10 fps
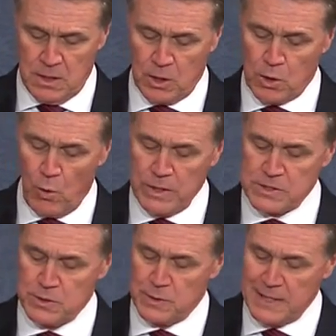According
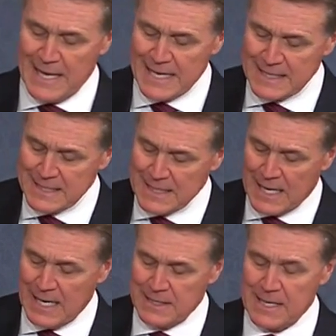to an
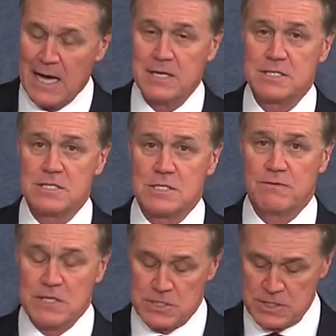AEI analysis
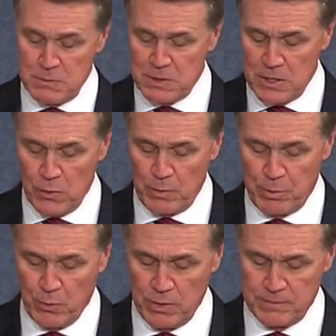of this CBO
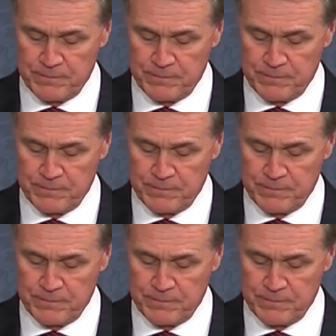report,